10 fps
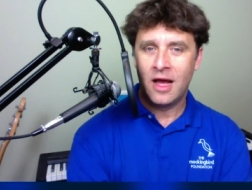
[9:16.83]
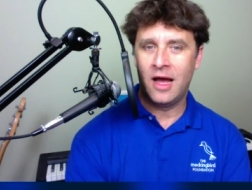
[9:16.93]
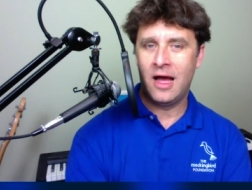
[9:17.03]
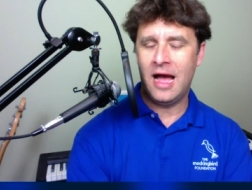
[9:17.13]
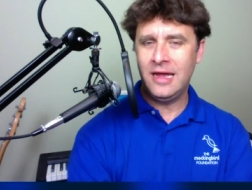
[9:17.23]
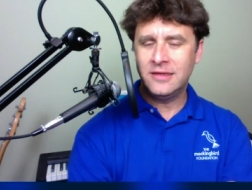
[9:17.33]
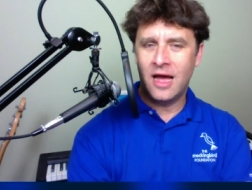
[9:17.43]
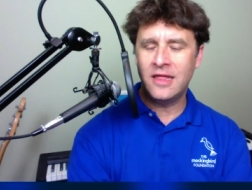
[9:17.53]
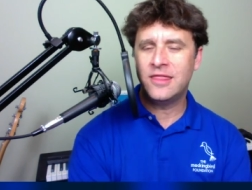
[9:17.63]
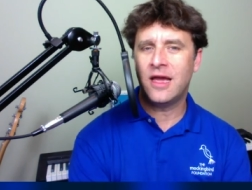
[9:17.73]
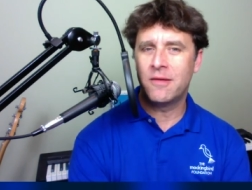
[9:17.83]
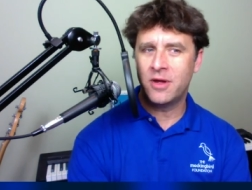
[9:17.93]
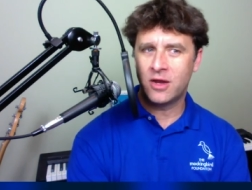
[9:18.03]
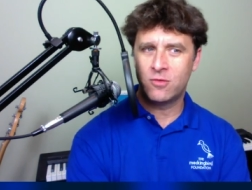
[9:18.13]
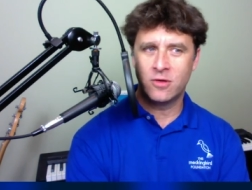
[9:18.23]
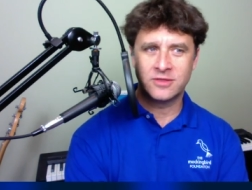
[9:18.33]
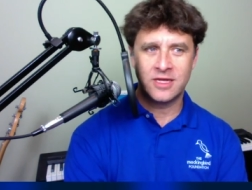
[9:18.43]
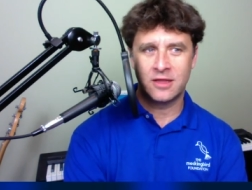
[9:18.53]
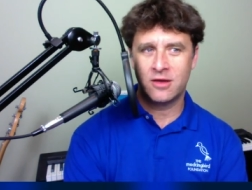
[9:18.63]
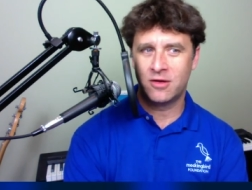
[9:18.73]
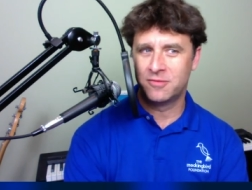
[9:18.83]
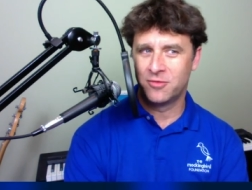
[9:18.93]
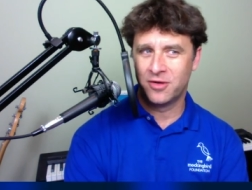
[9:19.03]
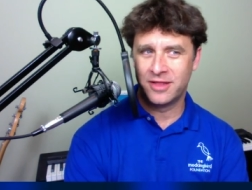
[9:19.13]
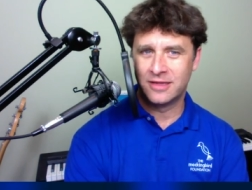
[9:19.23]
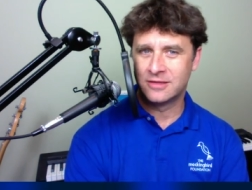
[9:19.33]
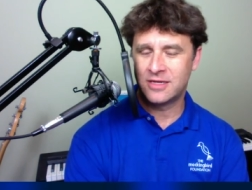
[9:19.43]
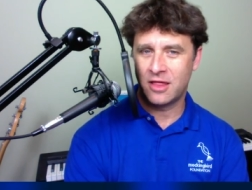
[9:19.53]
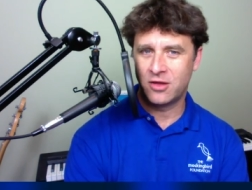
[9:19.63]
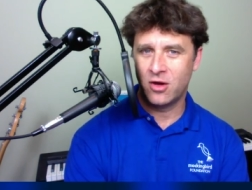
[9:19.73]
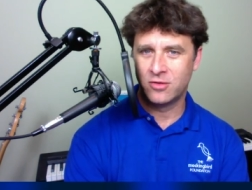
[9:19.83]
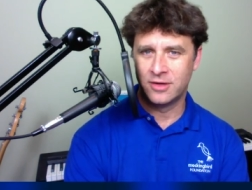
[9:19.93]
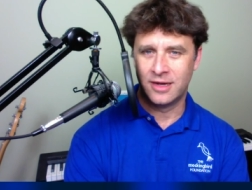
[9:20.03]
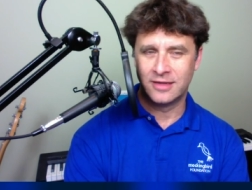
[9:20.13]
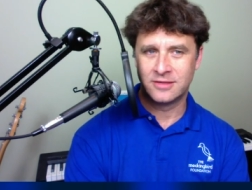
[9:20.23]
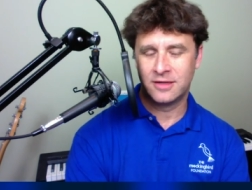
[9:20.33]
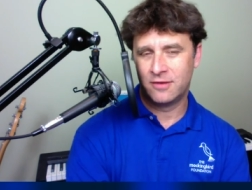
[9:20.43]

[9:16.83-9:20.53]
Uh, I, I think I might quote Seth Godin more than Seth Godin does,